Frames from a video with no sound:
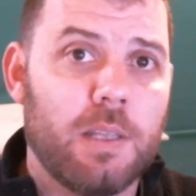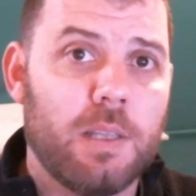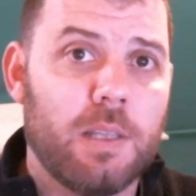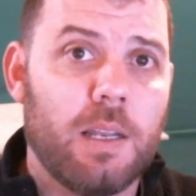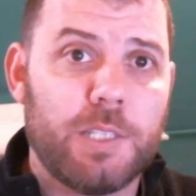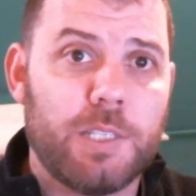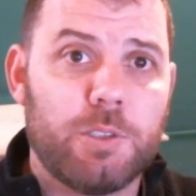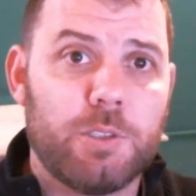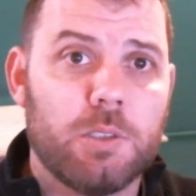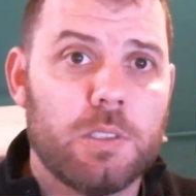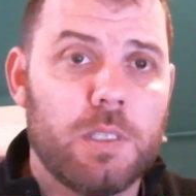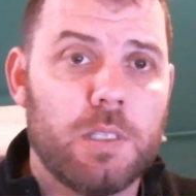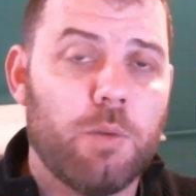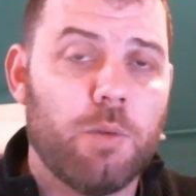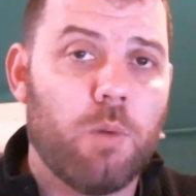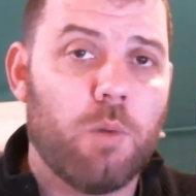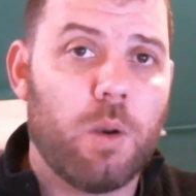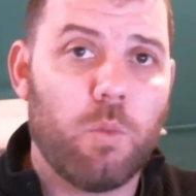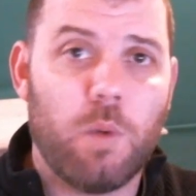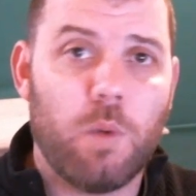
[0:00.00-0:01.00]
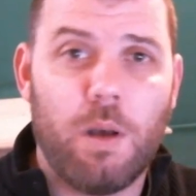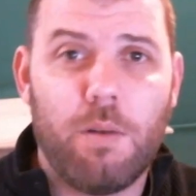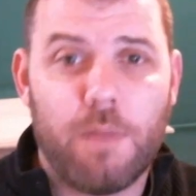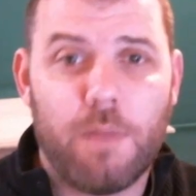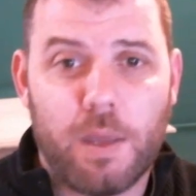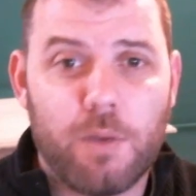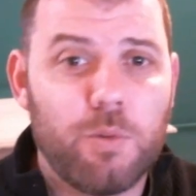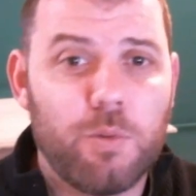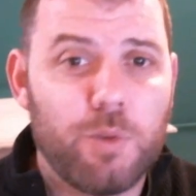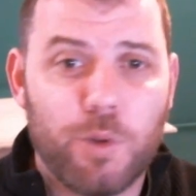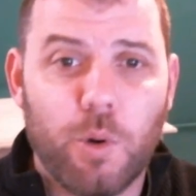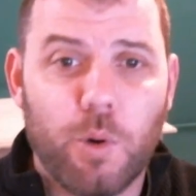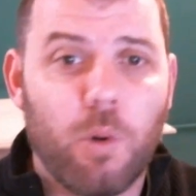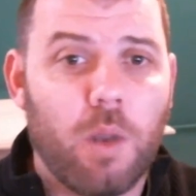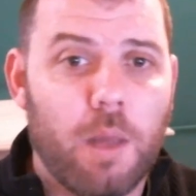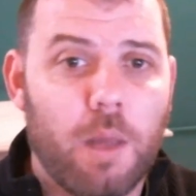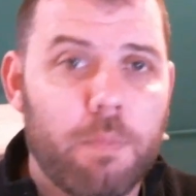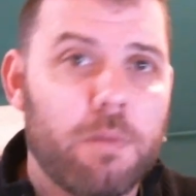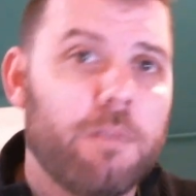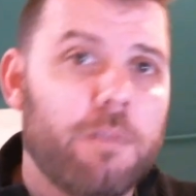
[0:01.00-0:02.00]
The elections need to run well. They could call
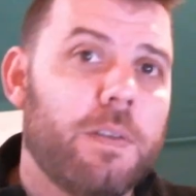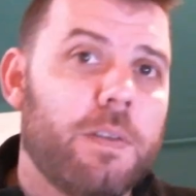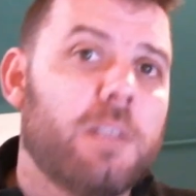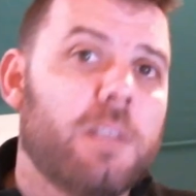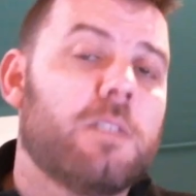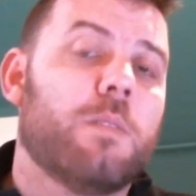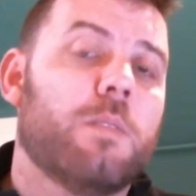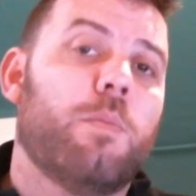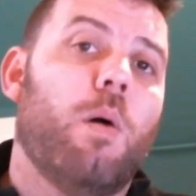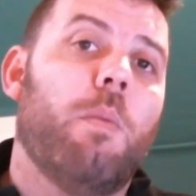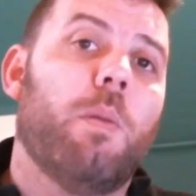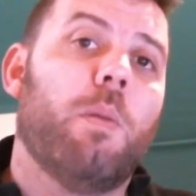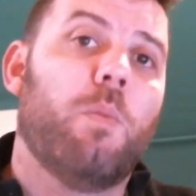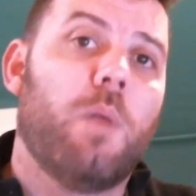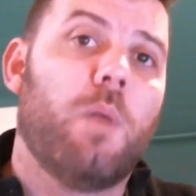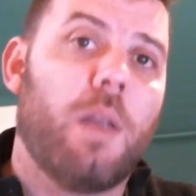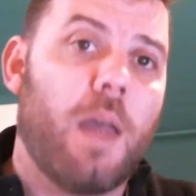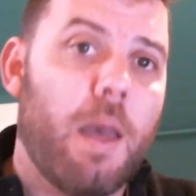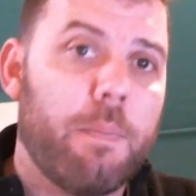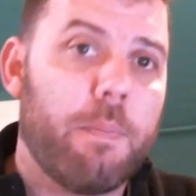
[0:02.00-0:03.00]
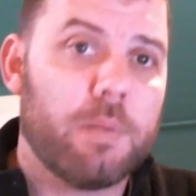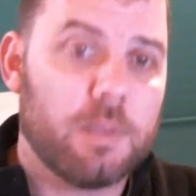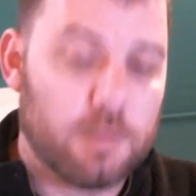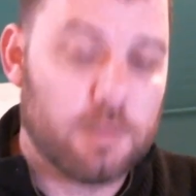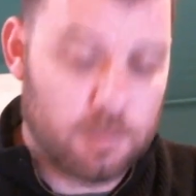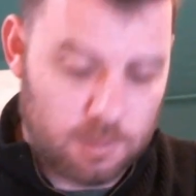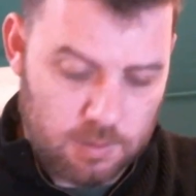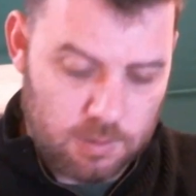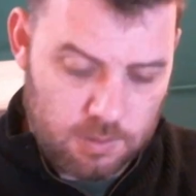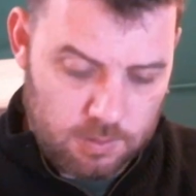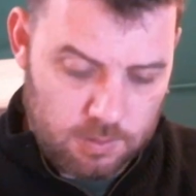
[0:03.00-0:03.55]
up and fix the problem when it happens.